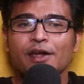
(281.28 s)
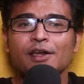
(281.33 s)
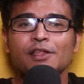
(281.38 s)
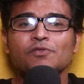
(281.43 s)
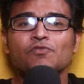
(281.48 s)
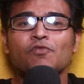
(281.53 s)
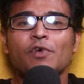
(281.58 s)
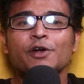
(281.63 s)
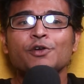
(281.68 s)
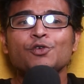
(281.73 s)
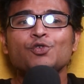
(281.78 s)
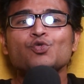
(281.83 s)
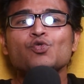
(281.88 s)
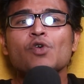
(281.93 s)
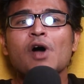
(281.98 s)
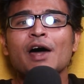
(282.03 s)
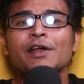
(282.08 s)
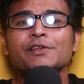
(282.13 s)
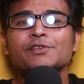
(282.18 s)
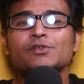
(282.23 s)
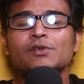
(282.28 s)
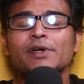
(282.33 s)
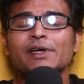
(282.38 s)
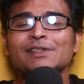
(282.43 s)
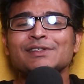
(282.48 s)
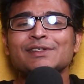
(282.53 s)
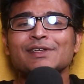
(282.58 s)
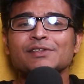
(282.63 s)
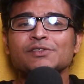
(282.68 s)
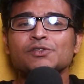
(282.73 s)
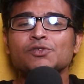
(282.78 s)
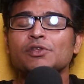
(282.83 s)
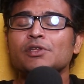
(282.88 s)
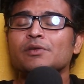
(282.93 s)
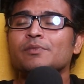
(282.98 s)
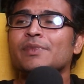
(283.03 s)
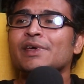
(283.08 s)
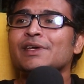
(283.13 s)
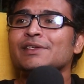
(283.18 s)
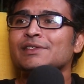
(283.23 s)
And in 1-2 hours, you can just give
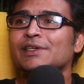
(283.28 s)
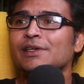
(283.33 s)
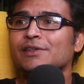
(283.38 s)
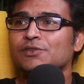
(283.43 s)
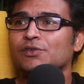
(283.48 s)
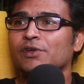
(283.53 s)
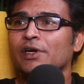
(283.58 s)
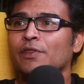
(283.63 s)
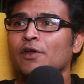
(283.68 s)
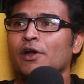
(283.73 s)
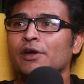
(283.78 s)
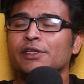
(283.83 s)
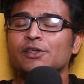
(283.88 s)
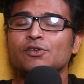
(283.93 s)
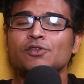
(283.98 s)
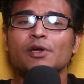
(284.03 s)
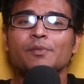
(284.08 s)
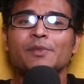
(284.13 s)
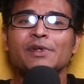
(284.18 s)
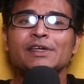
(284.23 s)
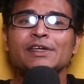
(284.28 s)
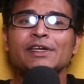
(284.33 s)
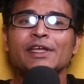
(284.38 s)
the basics. You cannot give them